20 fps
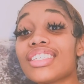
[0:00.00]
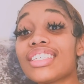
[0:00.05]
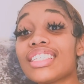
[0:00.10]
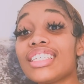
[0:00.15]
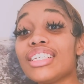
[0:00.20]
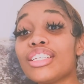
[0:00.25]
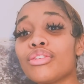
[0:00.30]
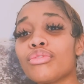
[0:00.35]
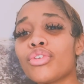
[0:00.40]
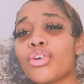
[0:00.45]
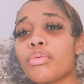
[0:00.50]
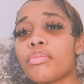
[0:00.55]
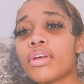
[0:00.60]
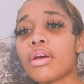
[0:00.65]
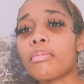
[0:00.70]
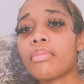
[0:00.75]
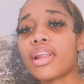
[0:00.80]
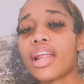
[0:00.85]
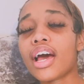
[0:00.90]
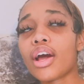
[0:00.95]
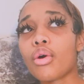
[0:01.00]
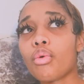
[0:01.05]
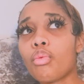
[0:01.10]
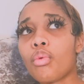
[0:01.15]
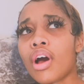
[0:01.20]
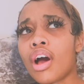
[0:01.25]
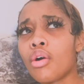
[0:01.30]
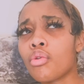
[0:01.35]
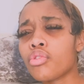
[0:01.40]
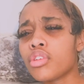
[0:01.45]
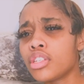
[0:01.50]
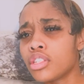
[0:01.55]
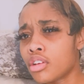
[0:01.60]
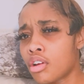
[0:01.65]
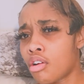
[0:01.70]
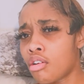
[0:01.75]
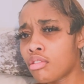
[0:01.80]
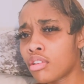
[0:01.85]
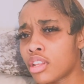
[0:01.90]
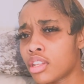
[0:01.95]
to see the real me and be like, wow, this
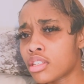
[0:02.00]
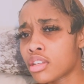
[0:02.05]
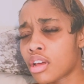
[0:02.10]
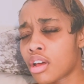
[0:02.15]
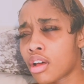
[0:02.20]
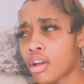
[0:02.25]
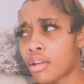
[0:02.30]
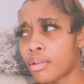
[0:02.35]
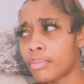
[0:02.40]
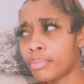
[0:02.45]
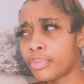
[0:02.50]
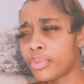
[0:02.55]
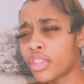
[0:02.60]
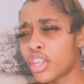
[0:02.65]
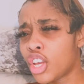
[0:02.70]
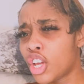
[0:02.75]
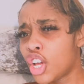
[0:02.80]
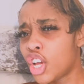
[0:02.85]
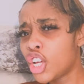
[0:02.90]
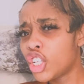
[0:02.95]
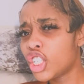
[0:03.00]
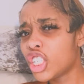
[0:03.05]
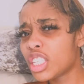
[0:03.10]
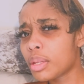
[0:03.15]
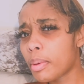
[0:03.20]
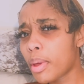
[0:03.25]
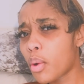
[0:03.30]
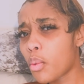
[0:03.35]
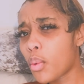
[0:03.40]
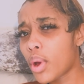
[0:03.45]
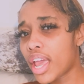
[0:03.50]
girl is a. She's a bit